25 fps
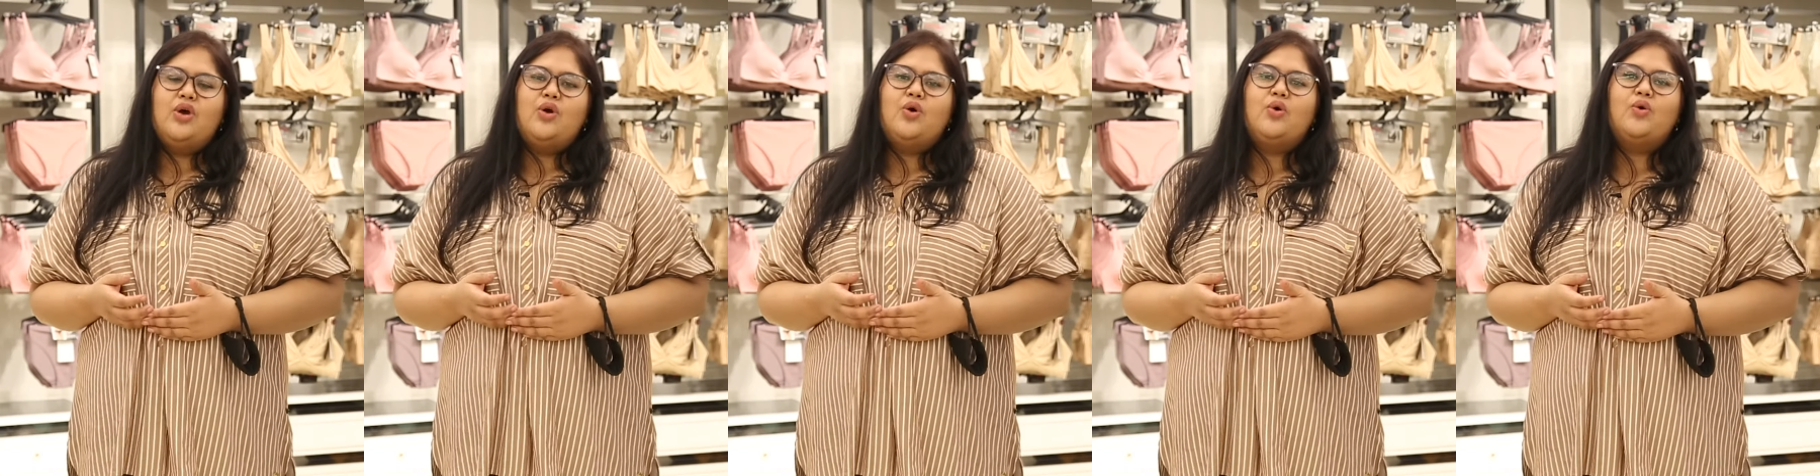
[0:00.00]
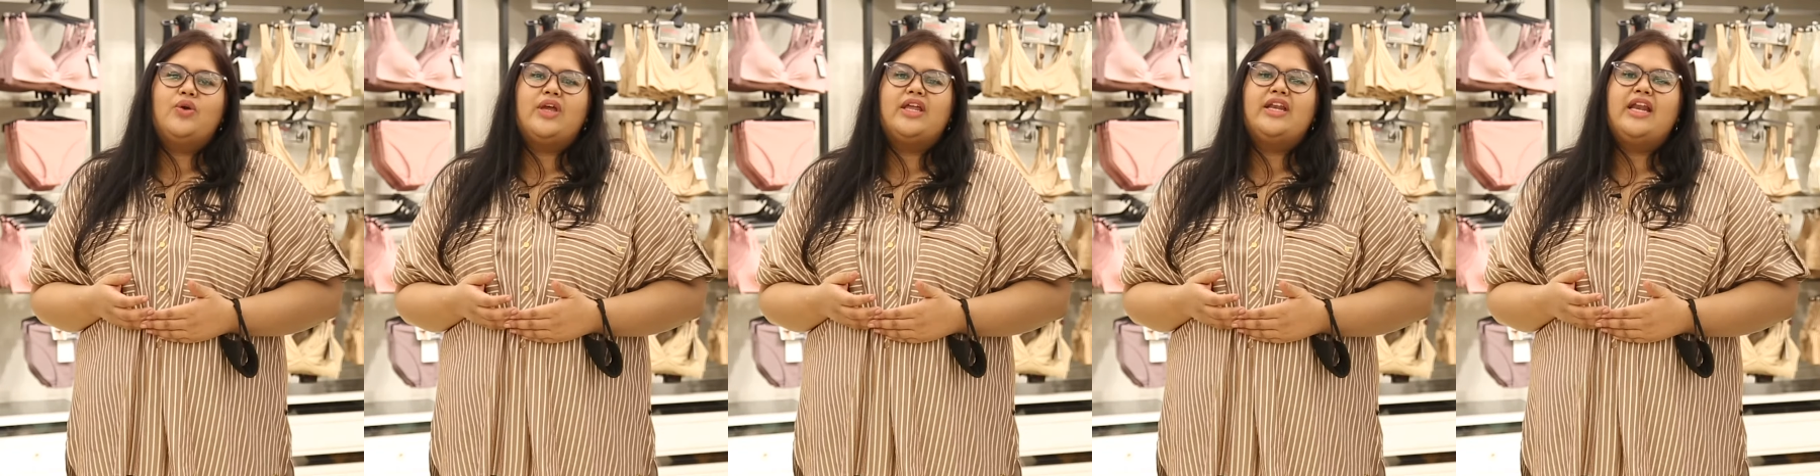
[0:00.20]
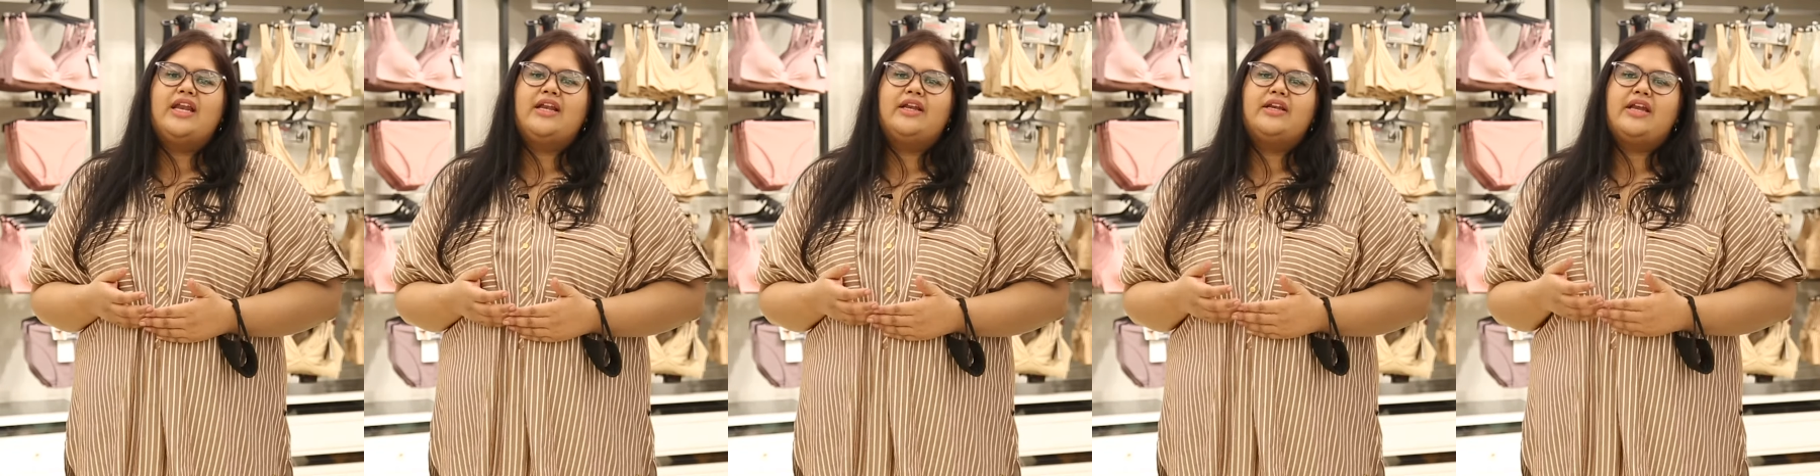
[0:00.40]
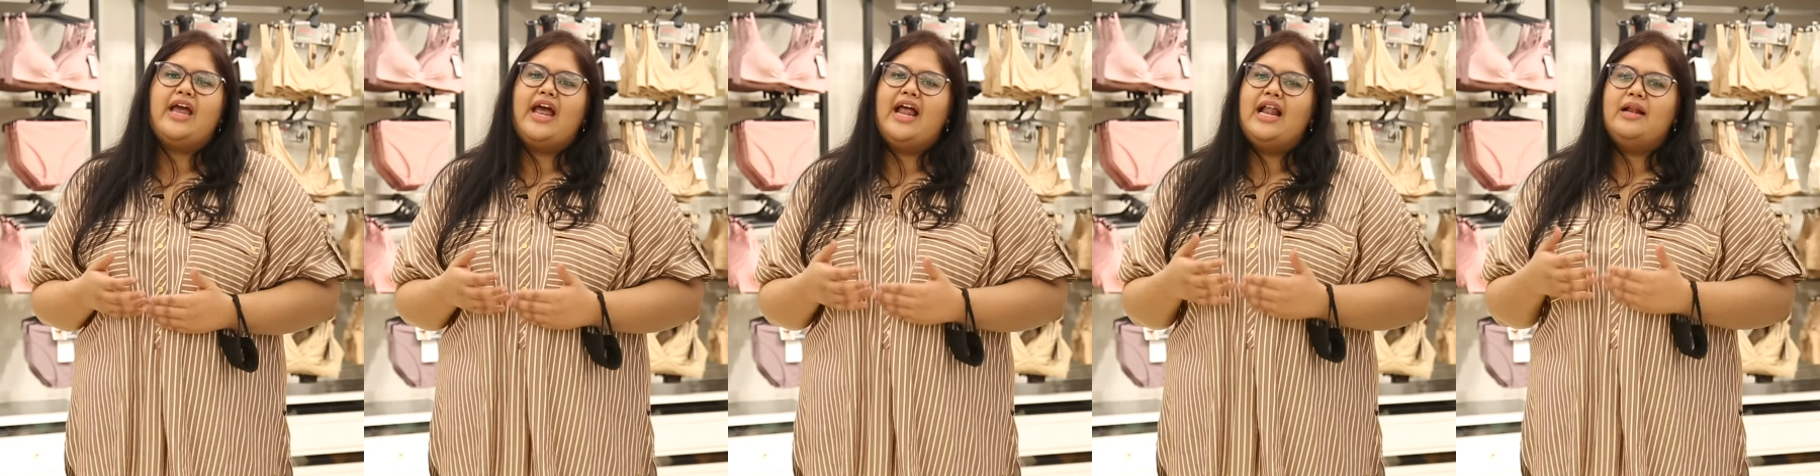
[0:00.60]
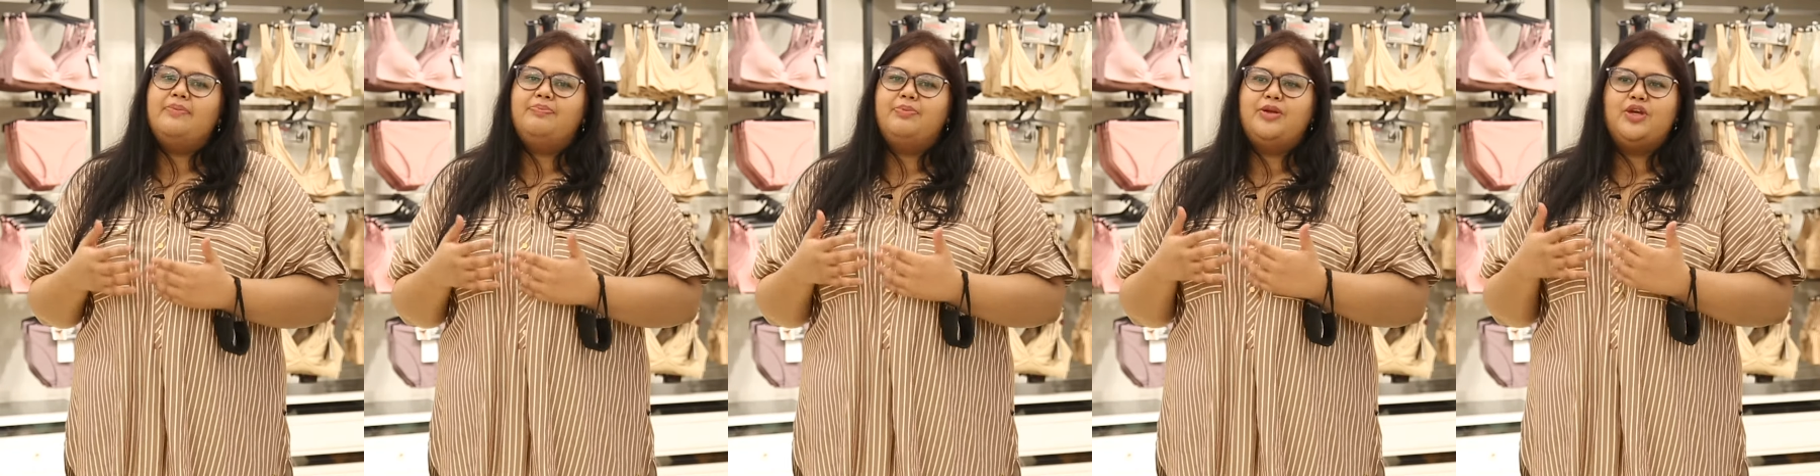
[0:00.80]
who can
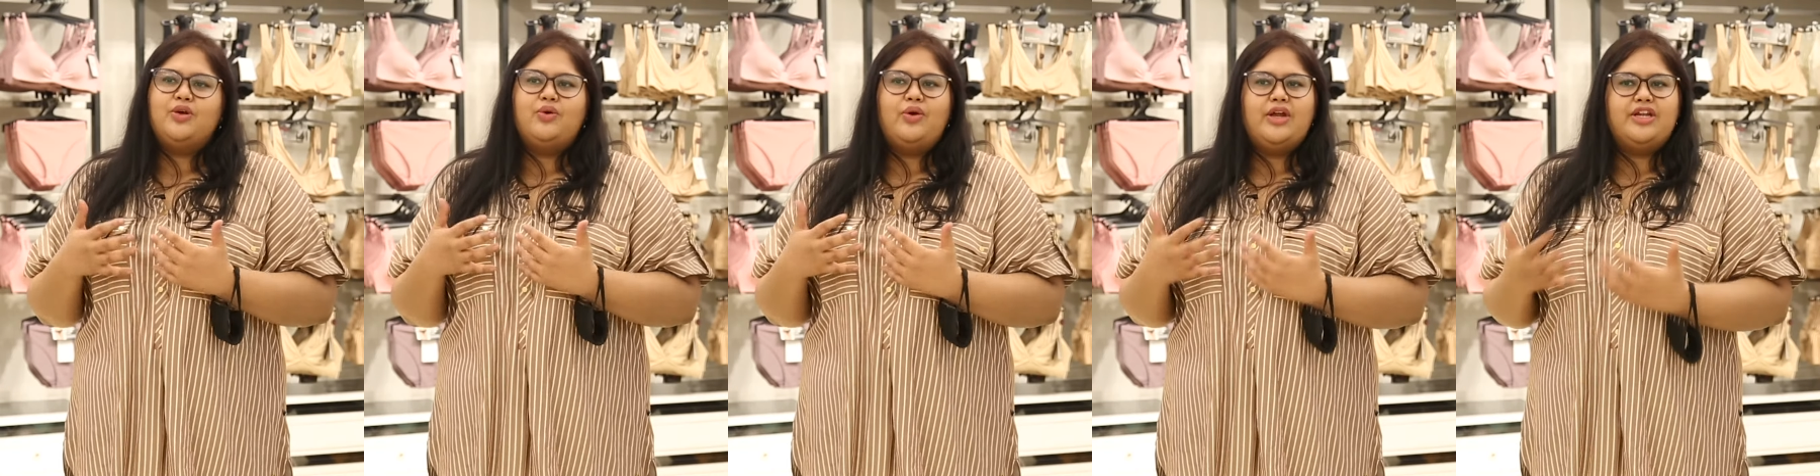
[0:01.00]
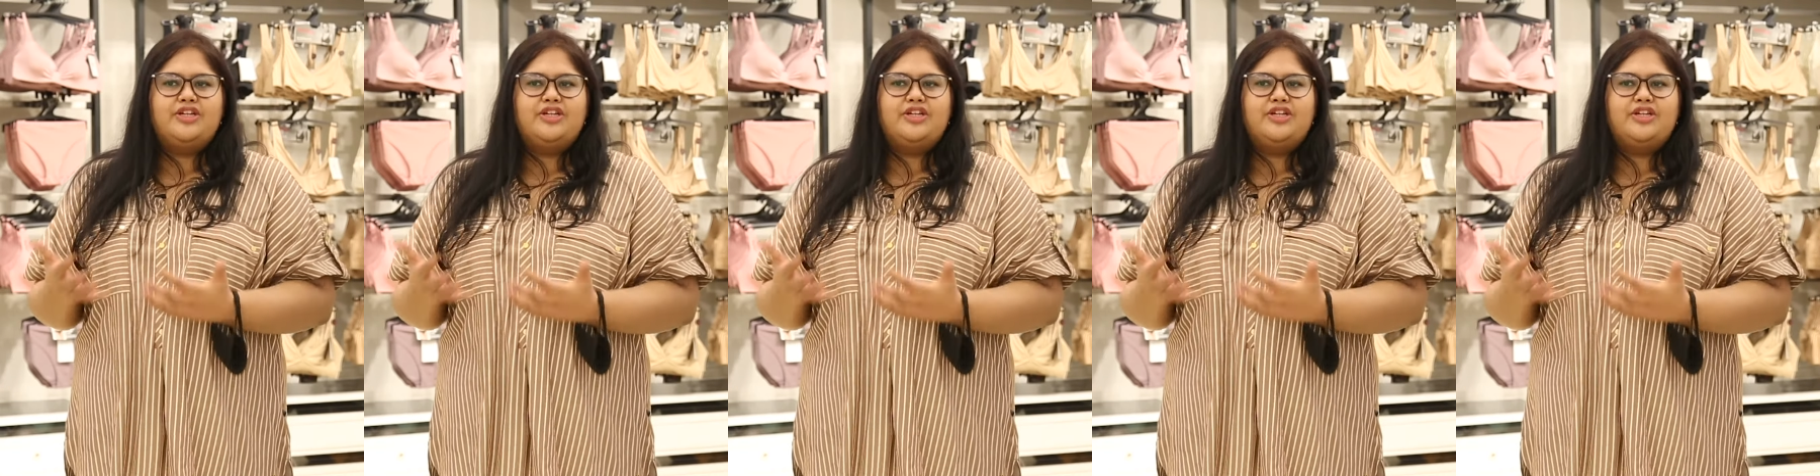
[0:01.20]
help you